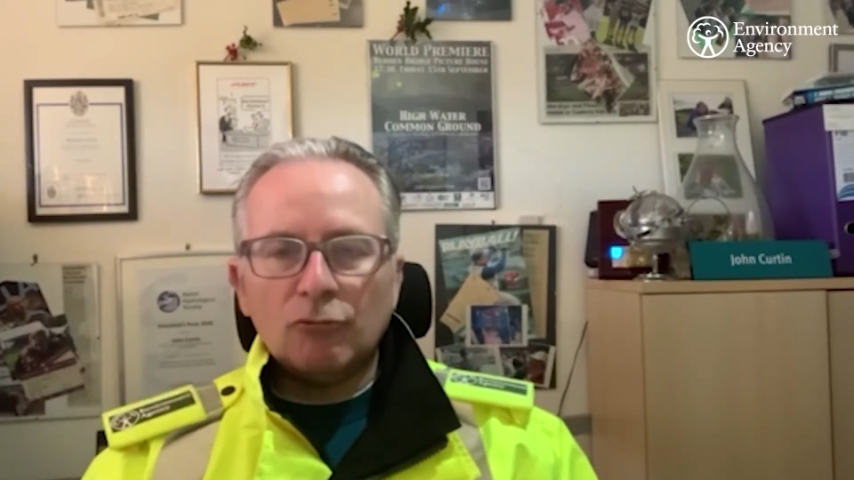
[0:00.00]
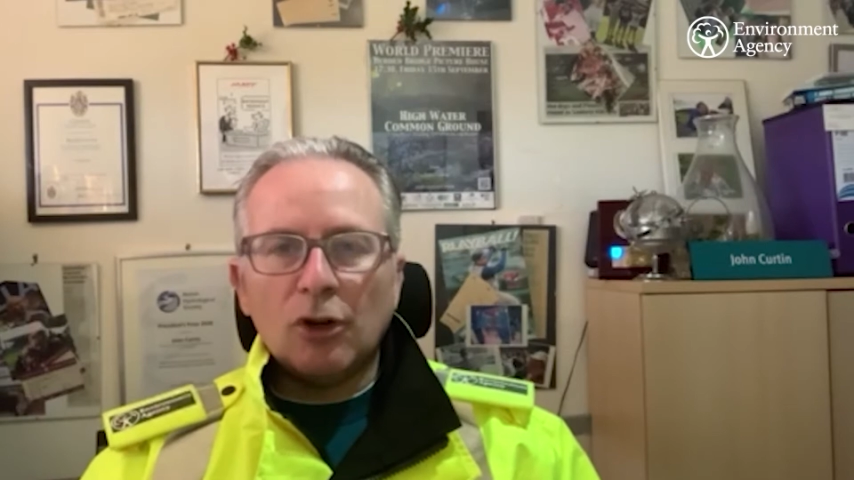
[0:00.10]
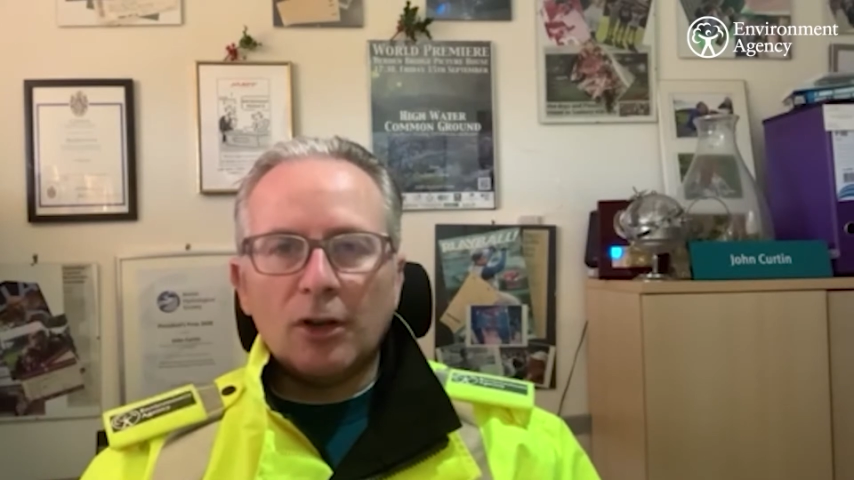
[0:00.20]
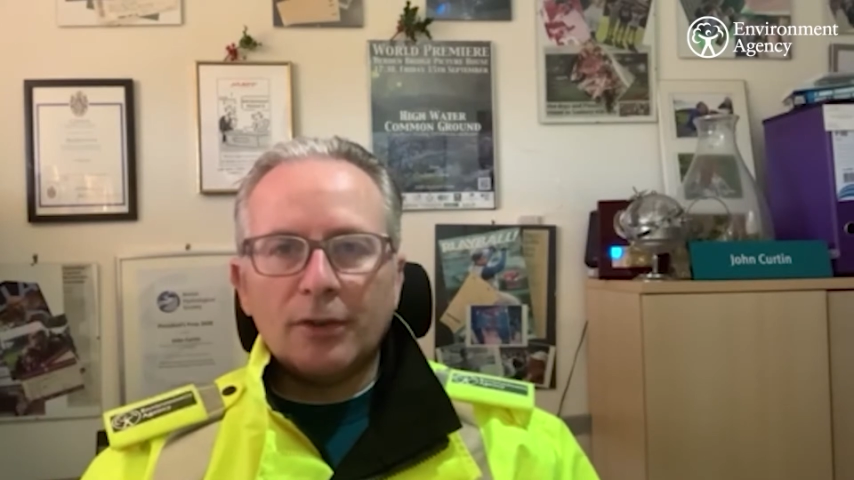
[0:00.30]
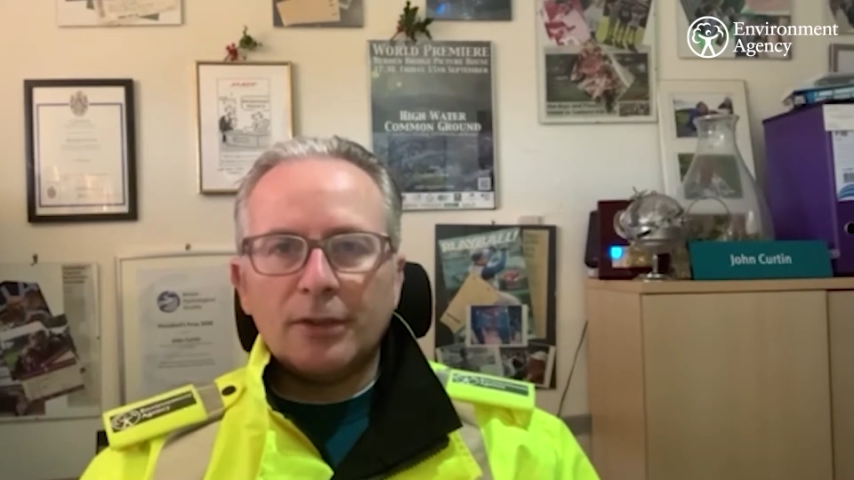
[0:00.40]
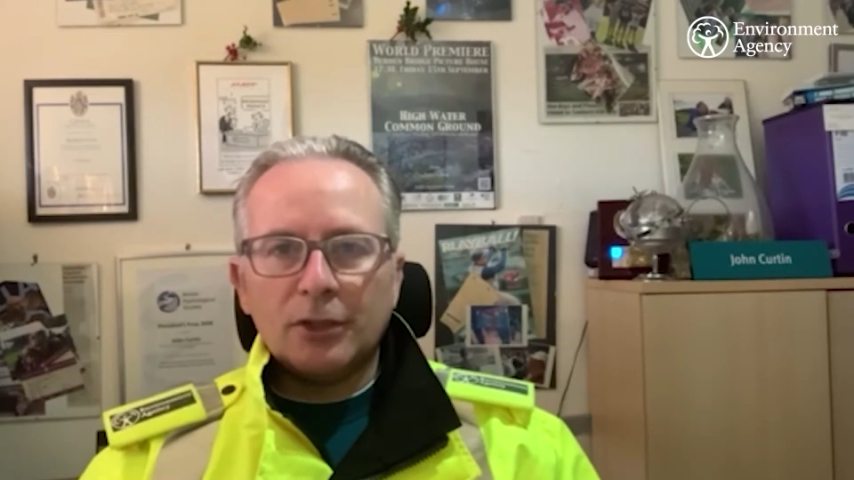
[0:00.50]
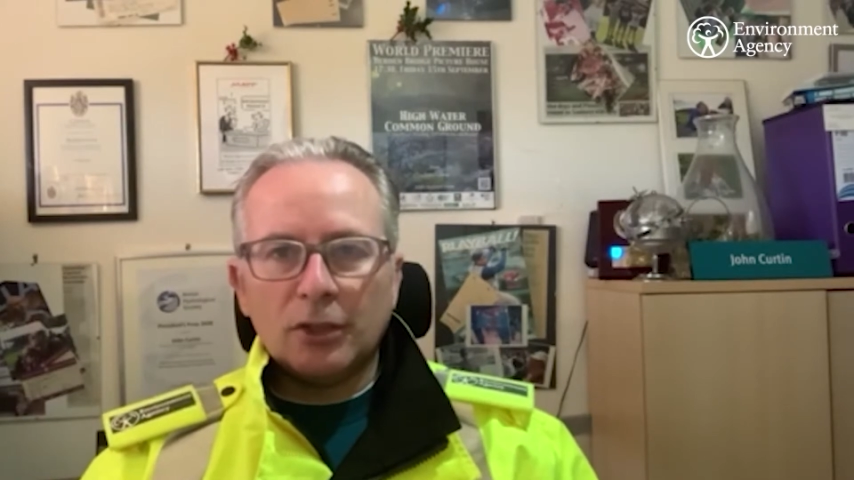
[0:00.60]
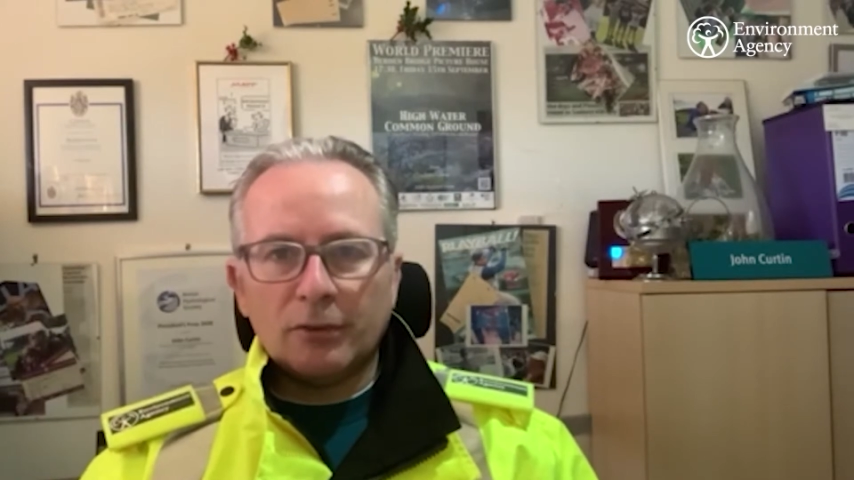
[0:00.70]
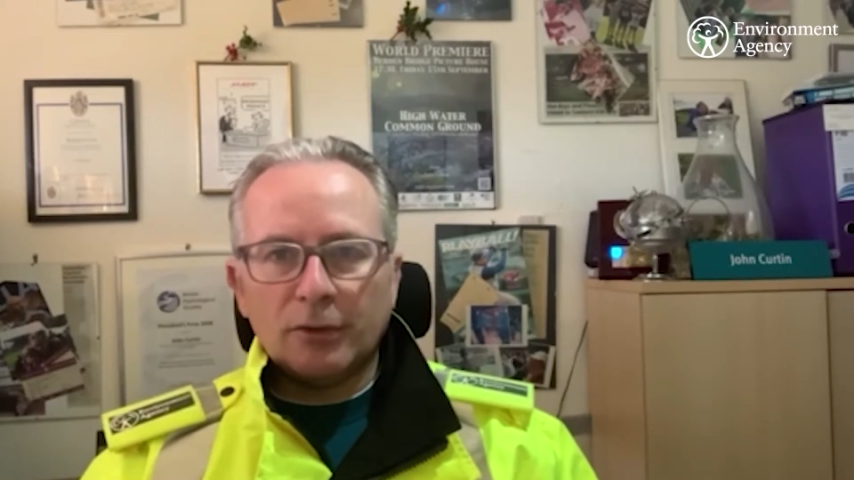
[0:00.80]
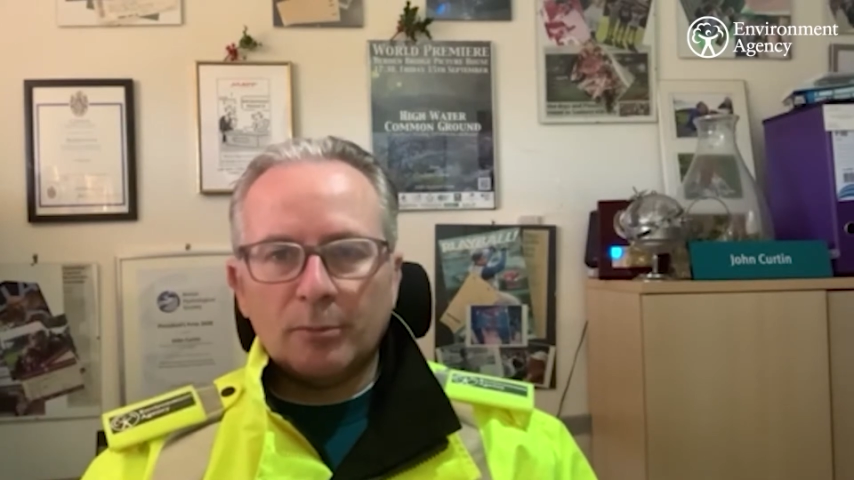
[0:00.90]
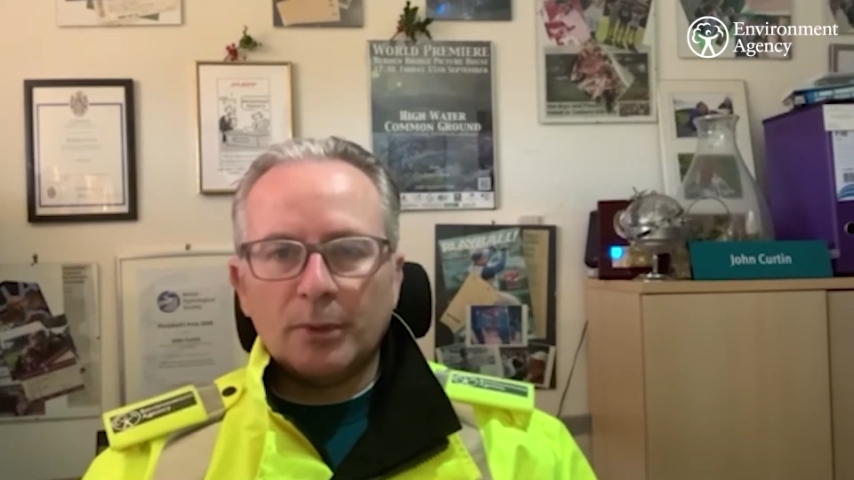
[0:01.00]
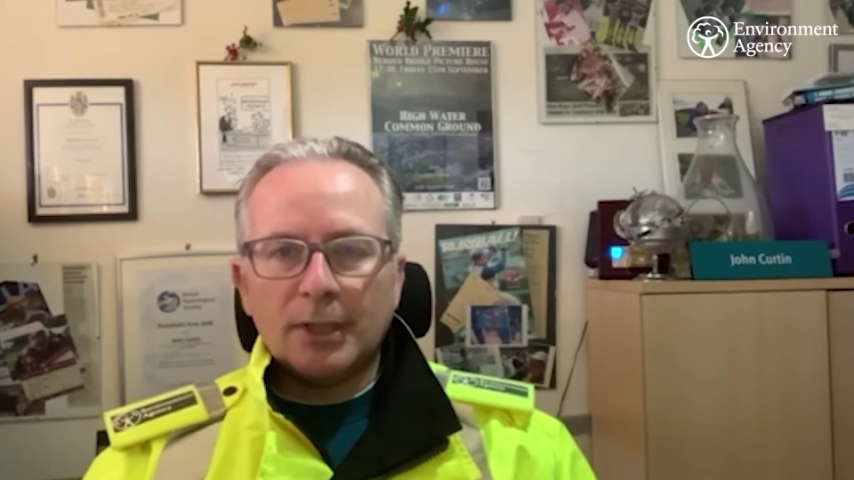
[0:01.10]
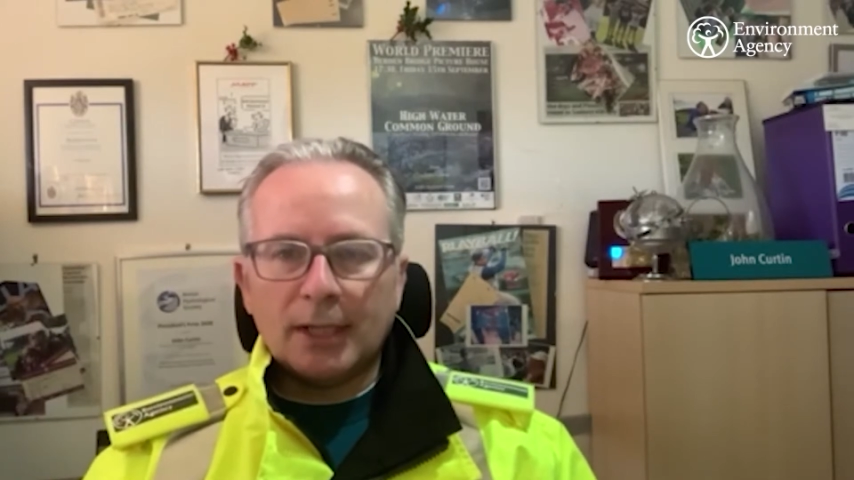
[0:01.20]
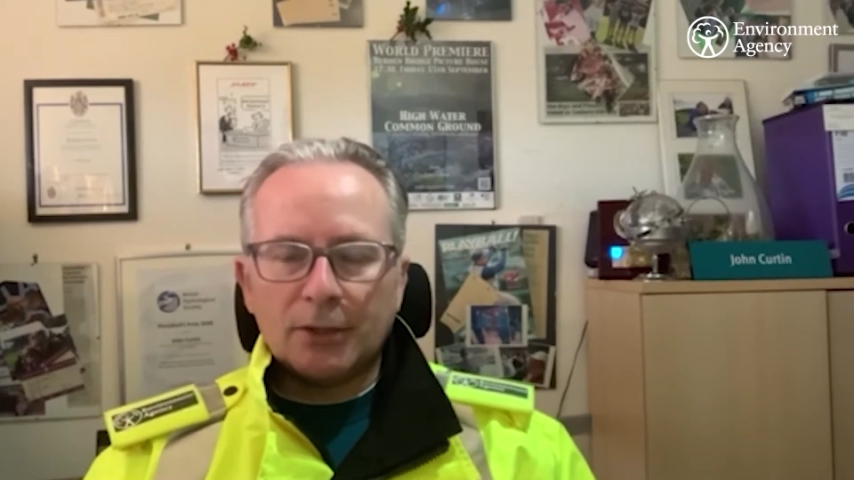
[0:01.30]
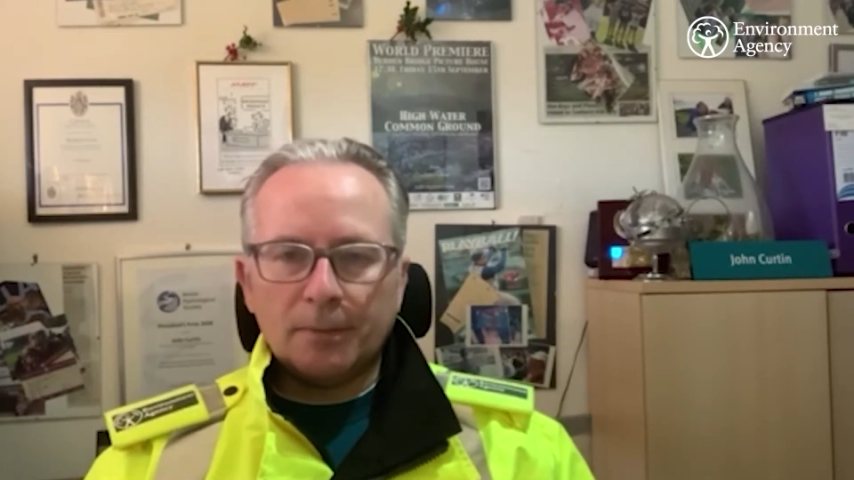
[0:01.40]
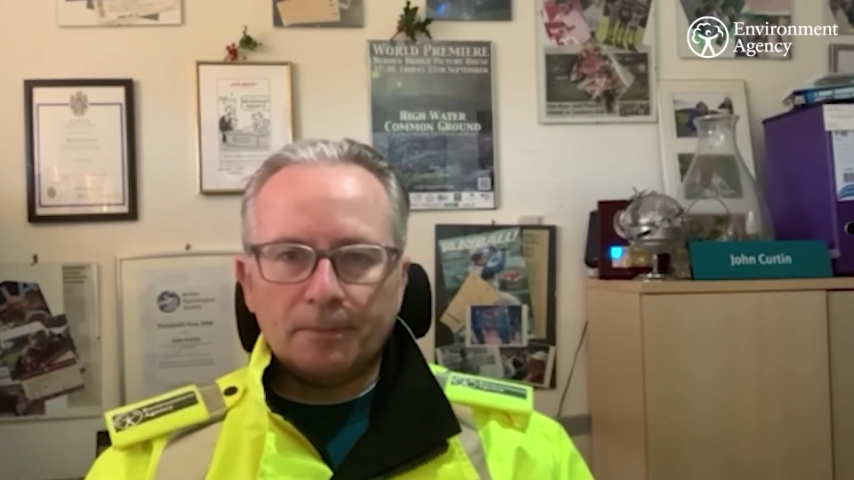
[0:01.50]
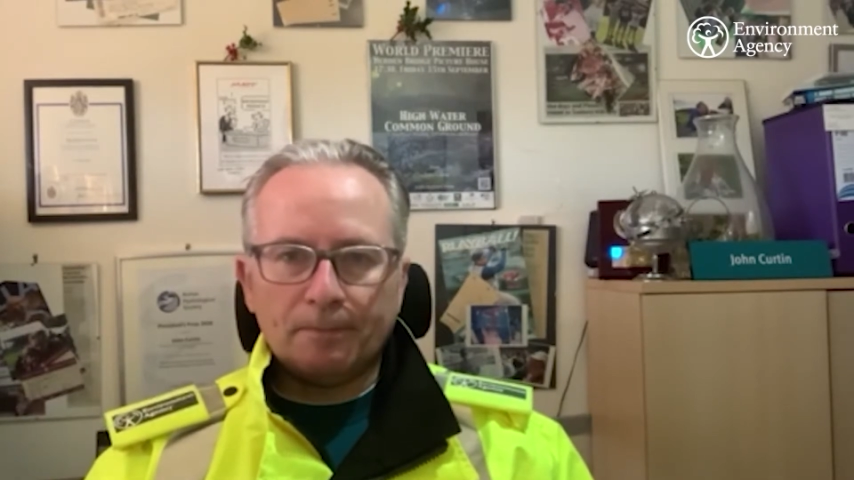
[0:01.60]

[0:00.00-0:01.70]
rather than just flood protection.